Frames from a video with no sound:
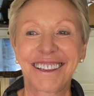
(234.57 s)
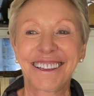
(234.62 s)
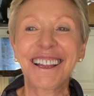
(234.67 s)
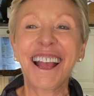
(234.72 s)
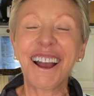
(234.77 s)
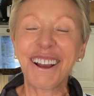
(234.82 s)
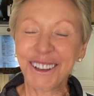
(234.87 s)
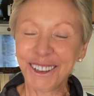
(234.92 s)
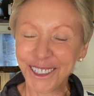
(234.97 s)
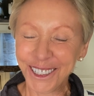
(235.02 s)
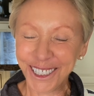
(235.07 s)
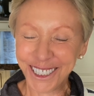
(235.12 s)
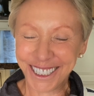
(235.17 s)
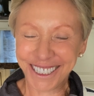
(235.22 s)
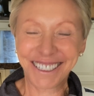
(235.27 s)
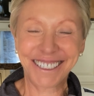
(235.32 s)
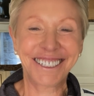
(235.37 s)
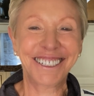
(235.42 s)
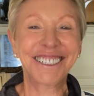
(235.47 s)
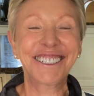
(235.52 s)
Yeah,
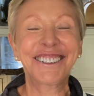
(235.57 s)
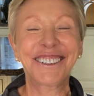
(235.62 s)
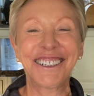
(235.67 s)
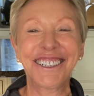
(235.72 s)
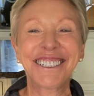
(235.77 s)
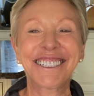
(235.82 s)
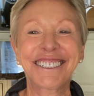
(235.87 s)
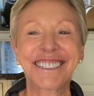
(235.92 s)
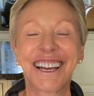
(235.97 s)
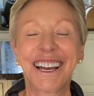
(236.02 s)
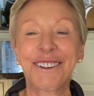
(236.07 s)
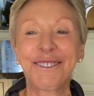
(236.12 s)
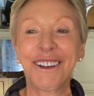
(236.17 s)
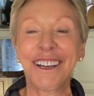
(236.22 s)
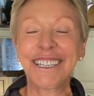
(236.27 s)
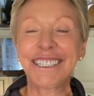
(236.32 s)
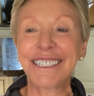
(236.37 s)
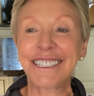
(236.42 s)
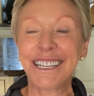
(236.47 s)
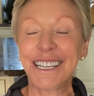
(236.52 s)
good. I
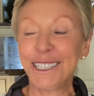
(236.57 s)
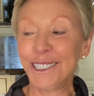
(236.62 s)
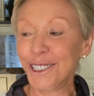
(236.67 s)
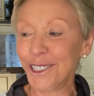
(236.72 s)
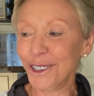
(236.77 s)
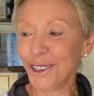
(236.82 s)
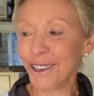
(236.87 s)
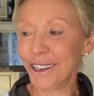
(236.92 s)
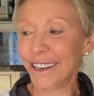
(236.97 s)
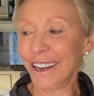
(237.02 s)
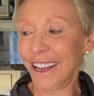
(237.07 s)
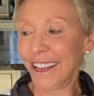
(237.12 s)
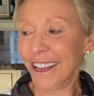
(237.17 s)
find it easier.